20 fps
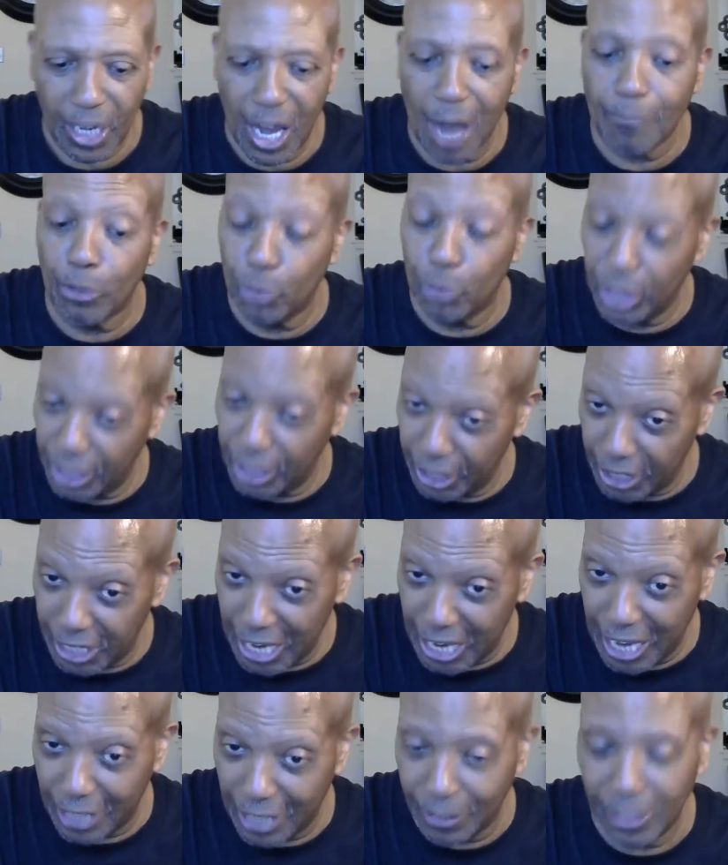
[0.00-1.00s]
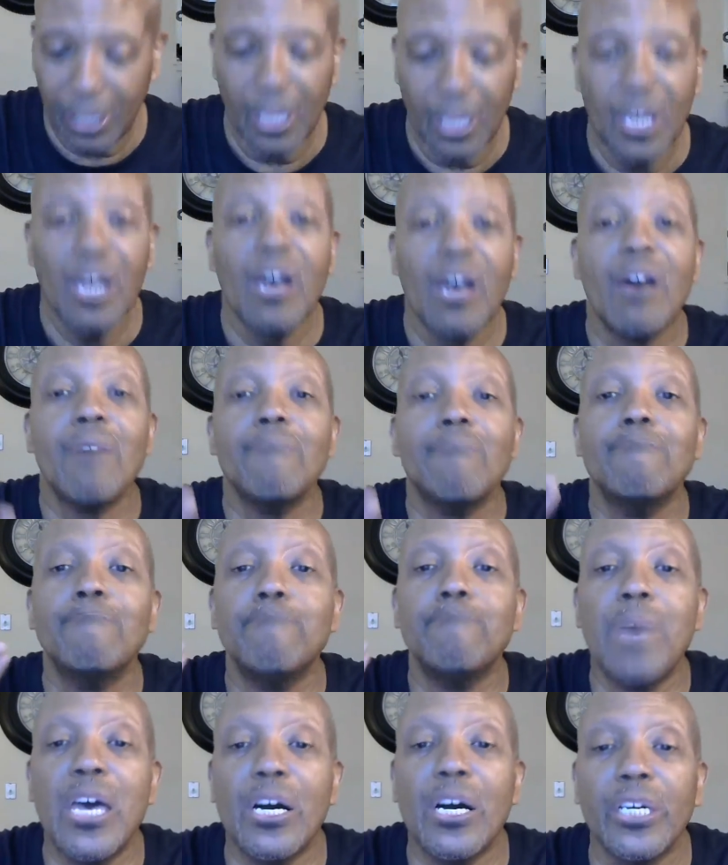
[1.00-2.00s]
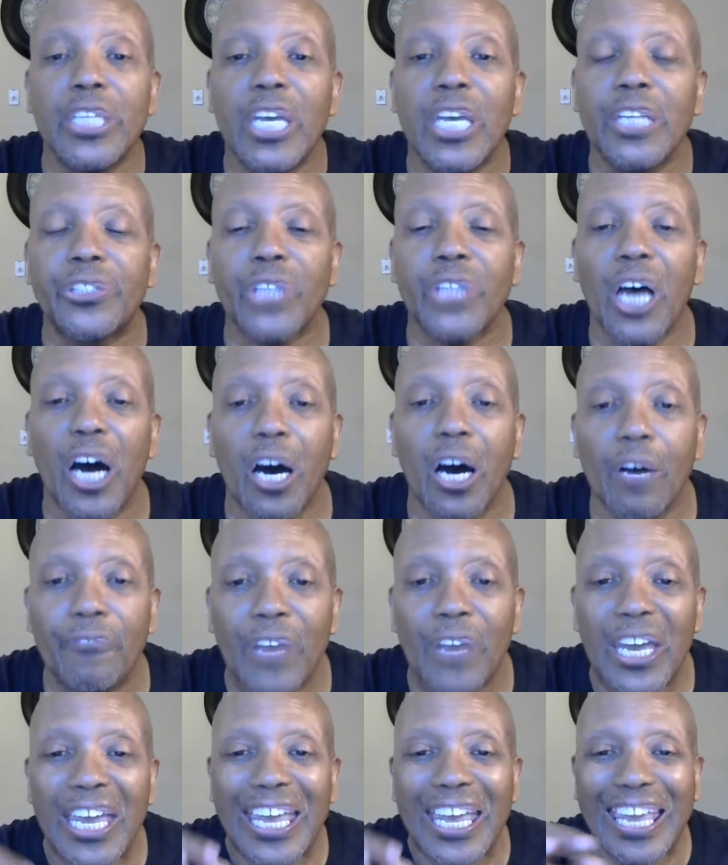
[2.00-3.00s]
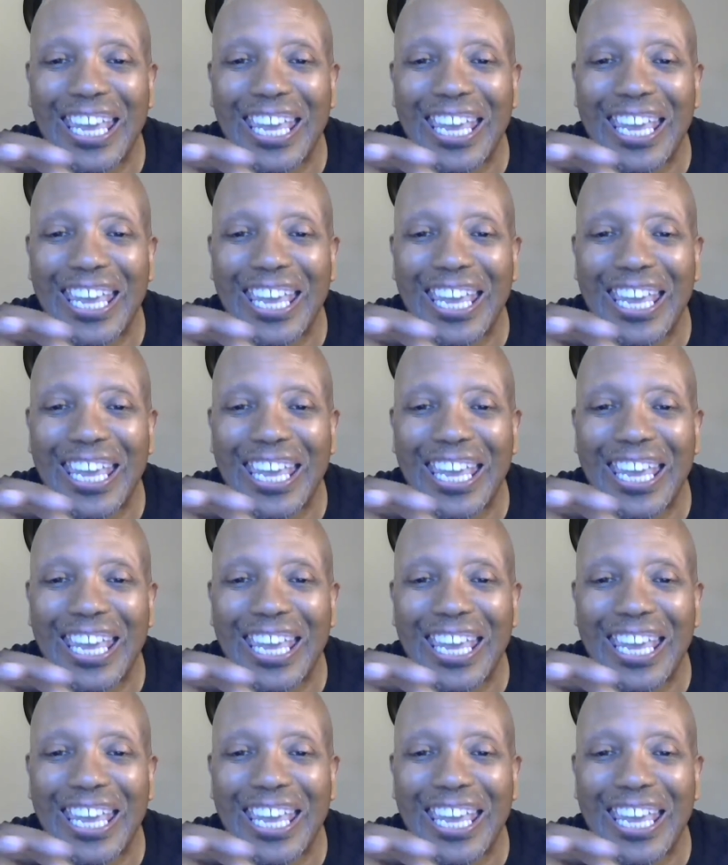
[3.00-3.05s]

I'm going to read it again. Millions of